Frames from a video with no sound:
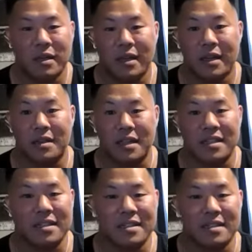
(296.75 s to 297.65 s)
And at the end
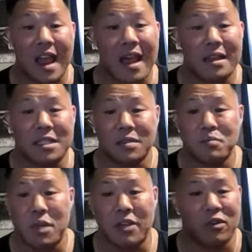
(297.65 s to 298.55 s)
of the day, it's
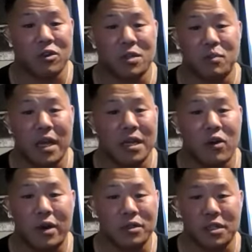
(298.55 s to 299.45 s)
me versus me. No
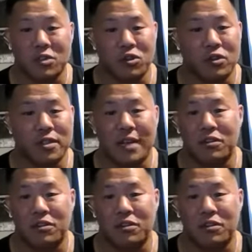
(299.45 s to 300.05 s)
one else controls that.